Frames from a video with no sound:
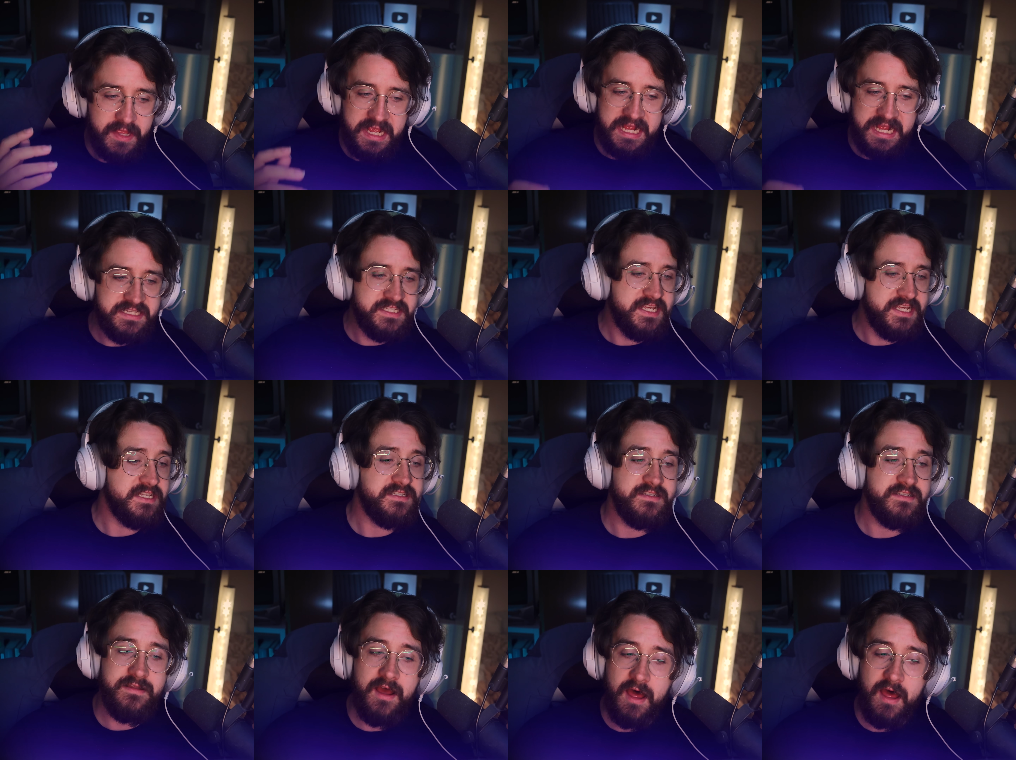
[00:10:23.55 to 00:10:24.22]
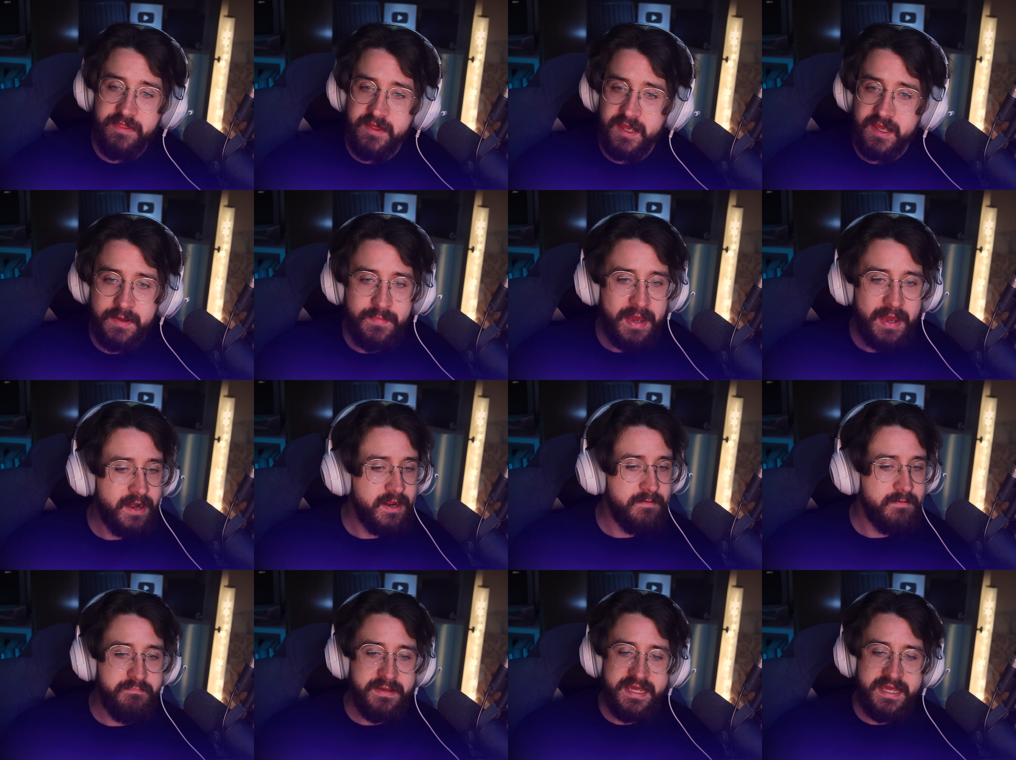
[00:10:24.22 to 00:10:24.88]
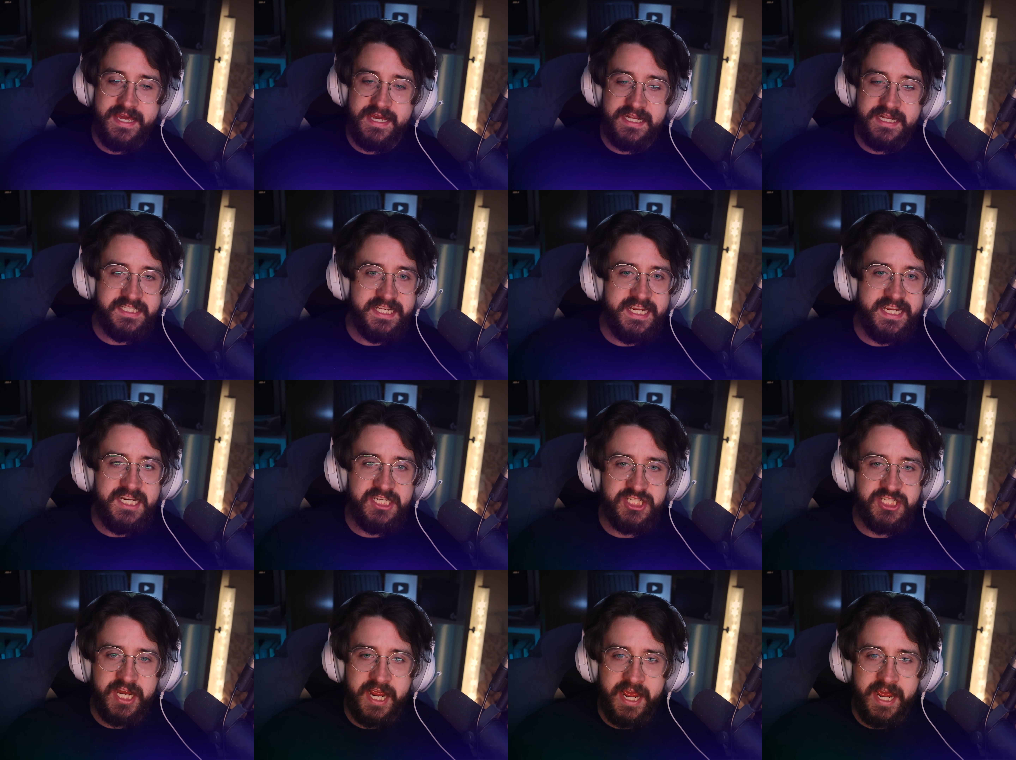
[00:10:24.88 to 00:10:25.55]
It says nothing about him being a
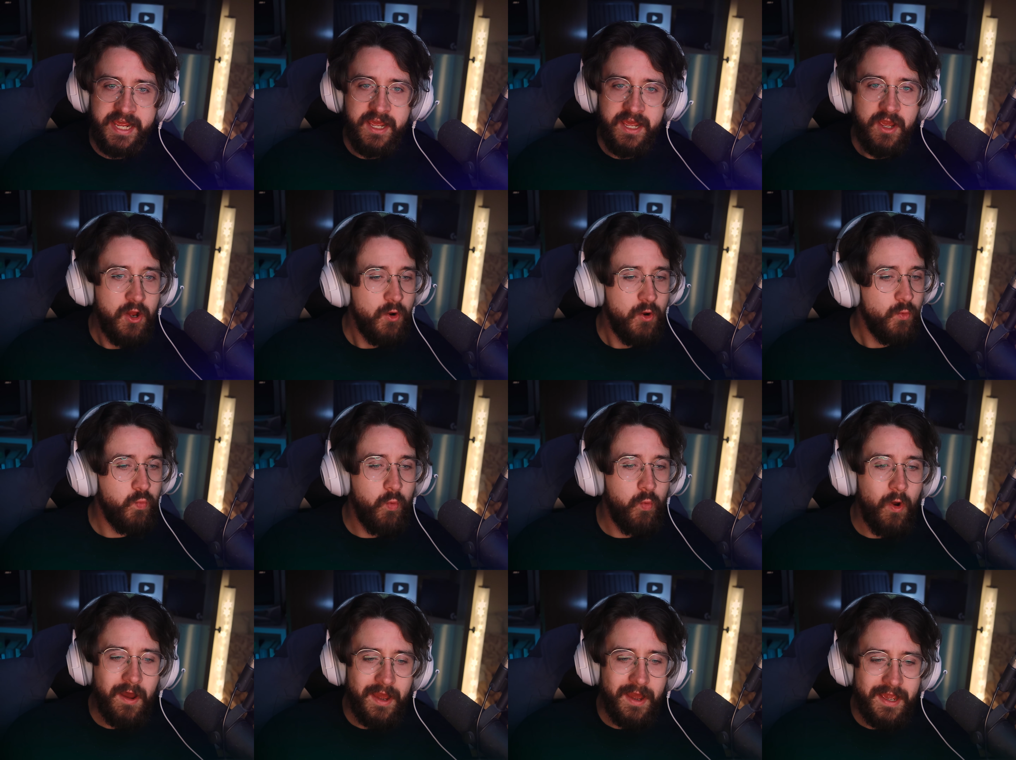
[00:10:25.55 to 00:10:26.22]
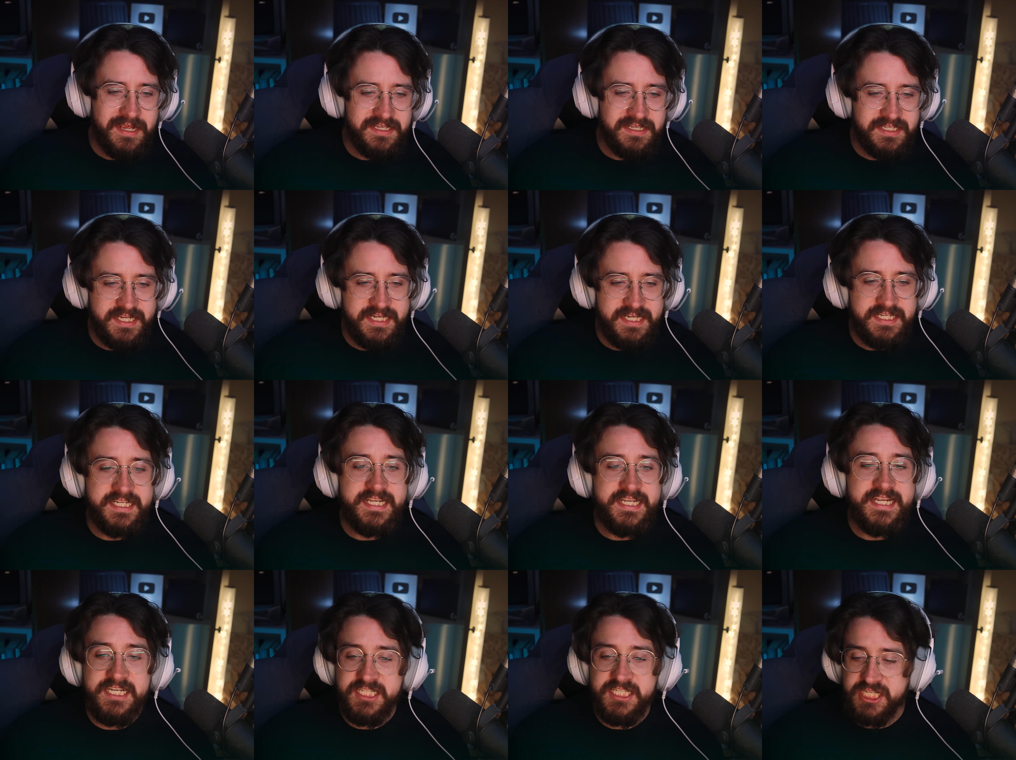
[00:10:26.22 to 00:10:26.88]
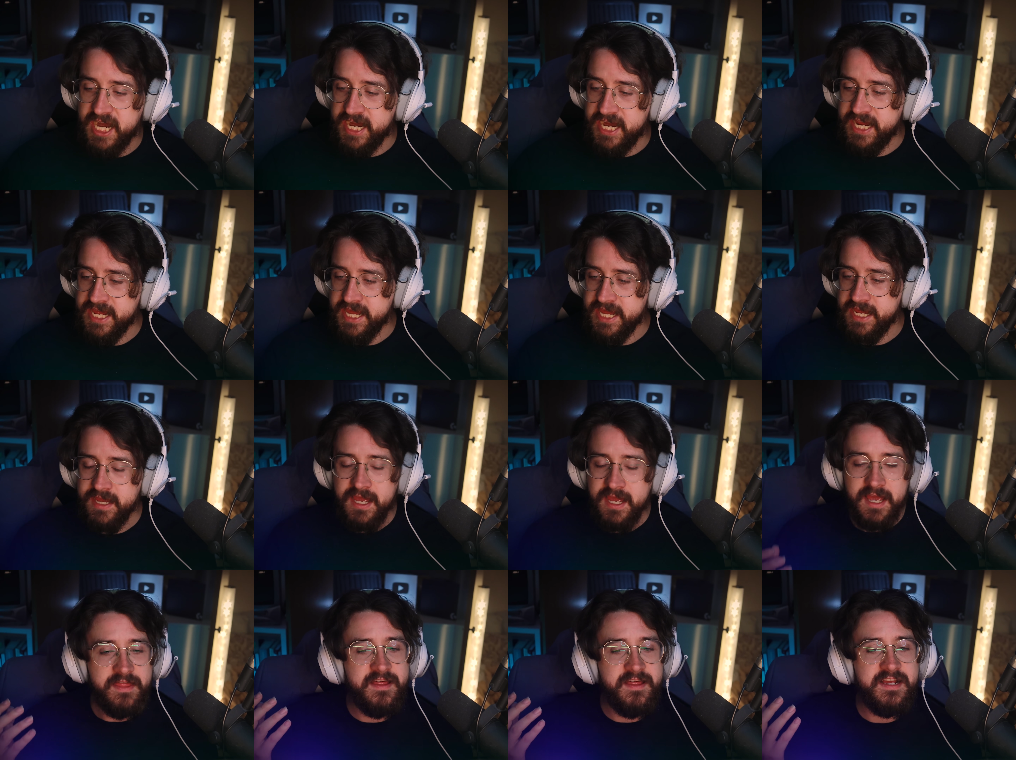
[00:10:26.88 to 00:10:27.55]
DJ. Why is he
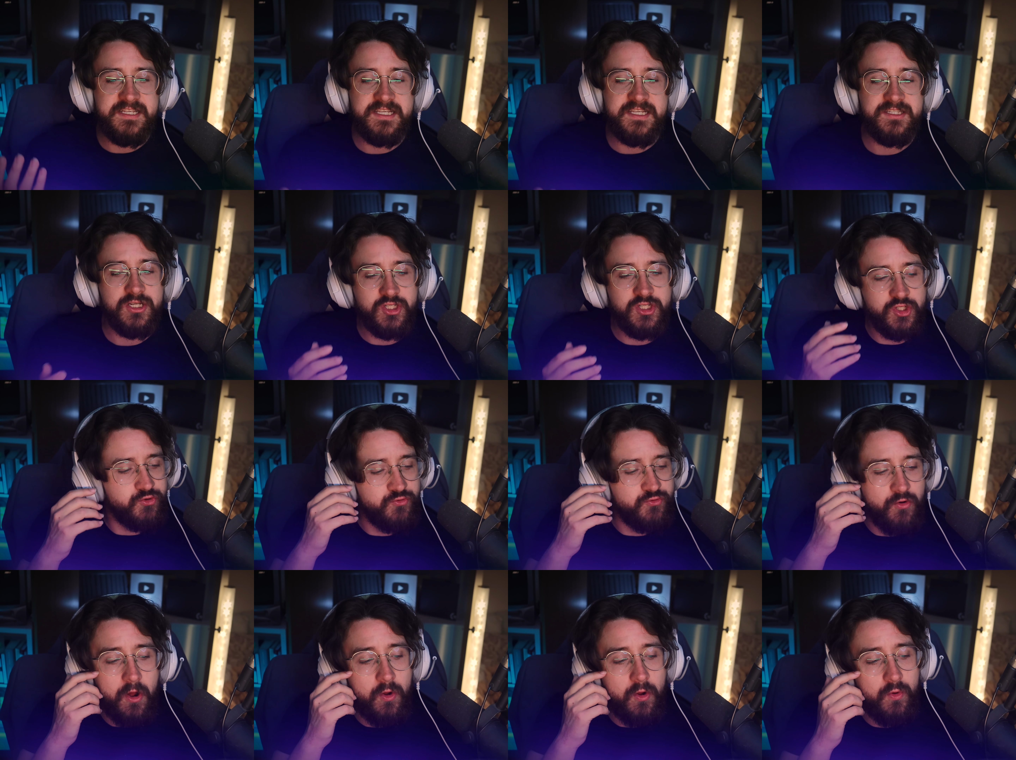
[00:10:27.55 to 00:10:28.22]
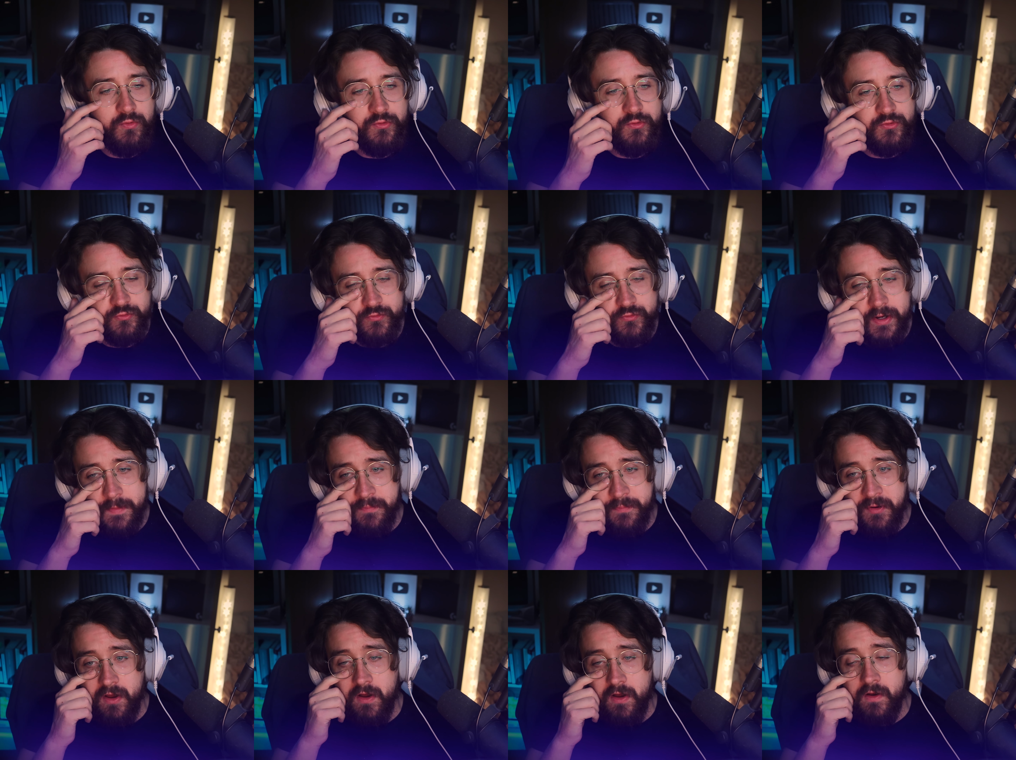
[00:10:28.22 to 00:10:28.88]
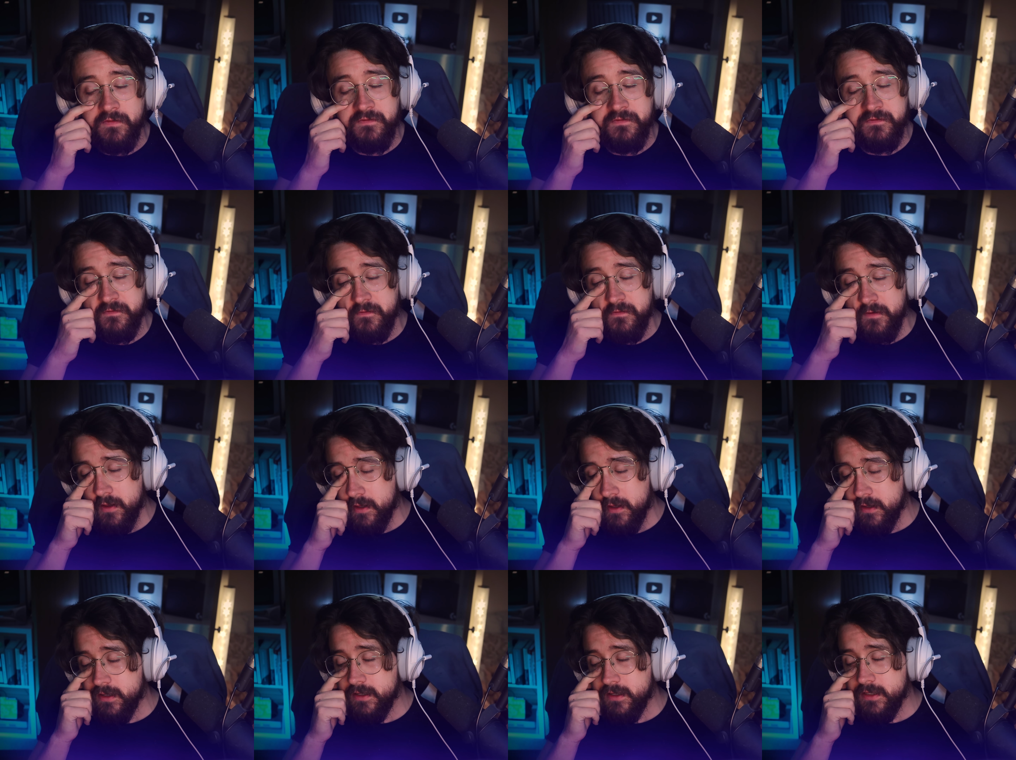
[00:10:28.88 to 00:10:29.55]
DJing? This is a Trolls ripoff.
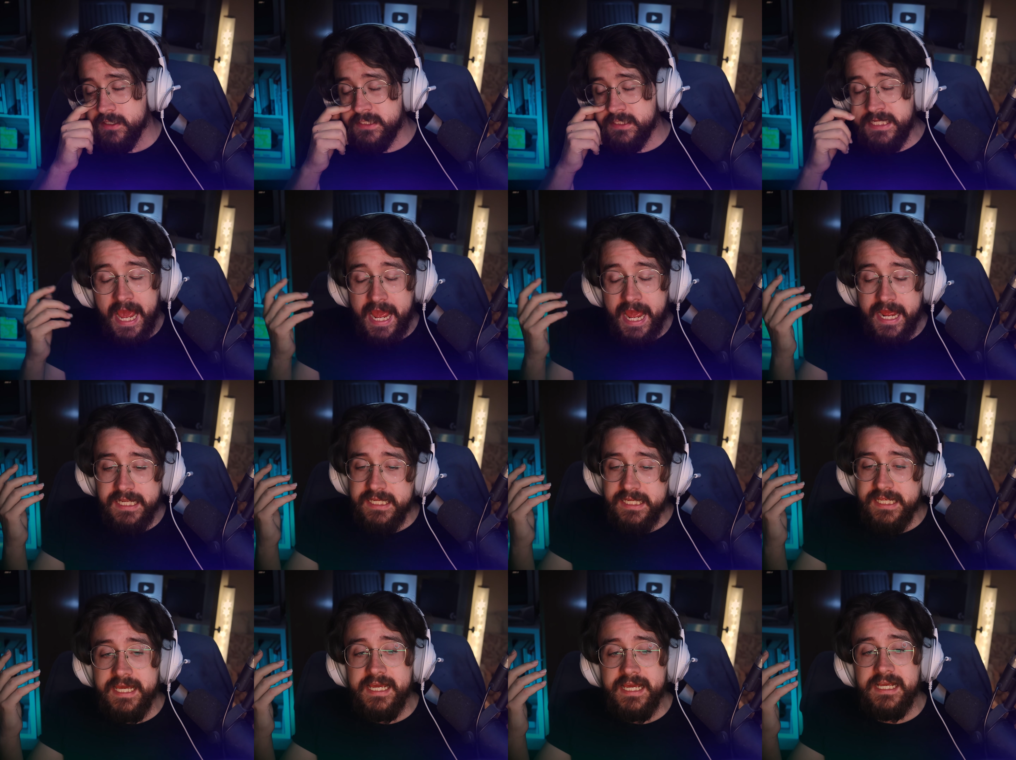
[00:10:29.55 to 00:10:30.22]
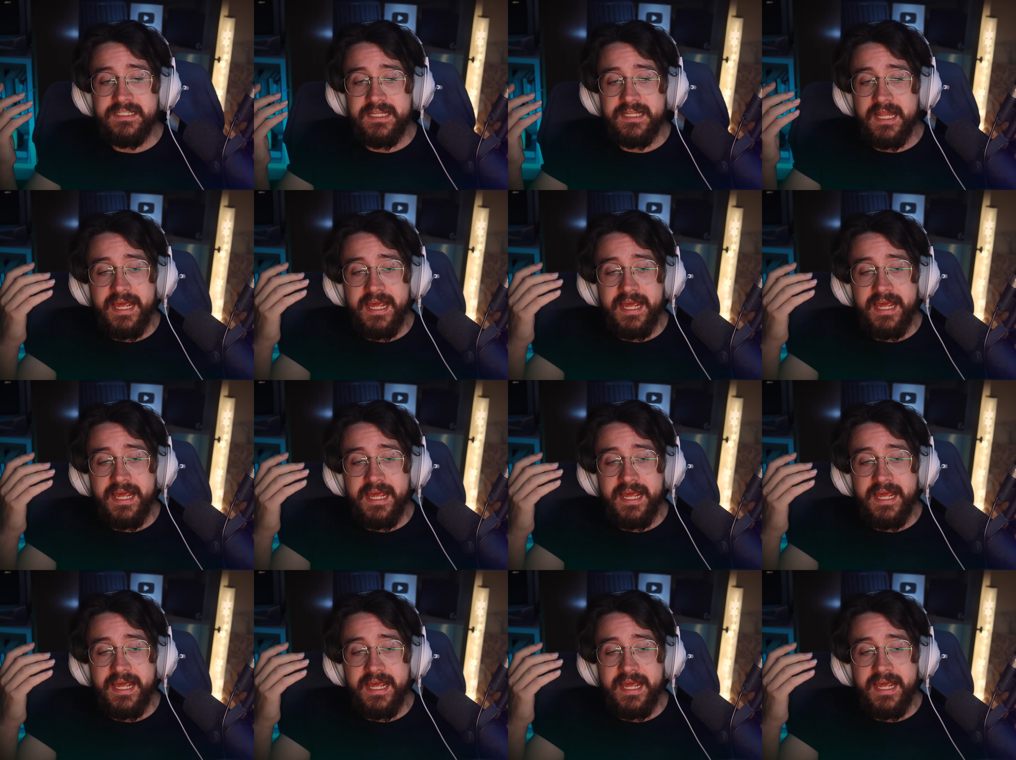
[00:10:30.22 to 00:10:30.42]
10 years